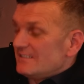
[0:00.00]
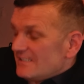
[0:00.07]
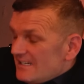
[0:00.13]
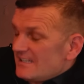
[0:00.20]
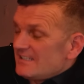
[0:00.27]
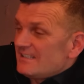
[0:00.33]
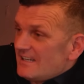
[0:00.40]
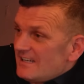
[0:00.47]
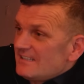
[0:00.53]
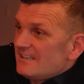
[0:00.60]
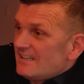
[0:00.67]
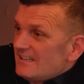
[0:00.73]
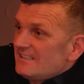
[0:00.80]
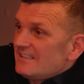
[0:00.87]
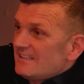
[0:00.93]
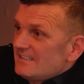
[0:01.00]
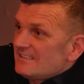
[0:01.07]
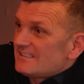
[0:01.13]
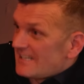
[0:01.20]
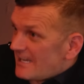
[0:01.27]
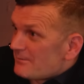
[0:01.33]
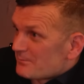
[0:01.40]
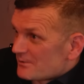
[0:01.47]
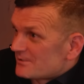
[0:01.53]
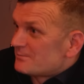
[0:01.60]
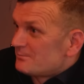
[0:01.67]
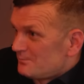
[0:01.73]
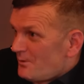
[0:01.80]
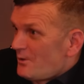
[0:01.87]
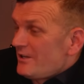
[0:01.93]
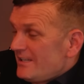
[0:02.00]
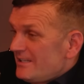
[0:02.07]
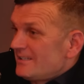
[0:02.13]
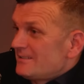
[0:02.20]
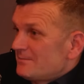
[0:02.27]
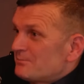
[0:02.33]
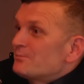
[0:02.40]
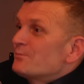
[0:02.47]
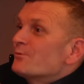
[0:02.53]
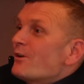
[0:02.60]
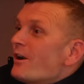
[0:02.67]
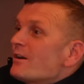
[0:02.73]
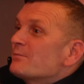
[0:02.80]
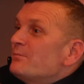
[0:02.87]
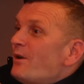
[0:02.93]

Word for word: Yeah, yeah, yeah, but, yeah. That but, was my rock yeah.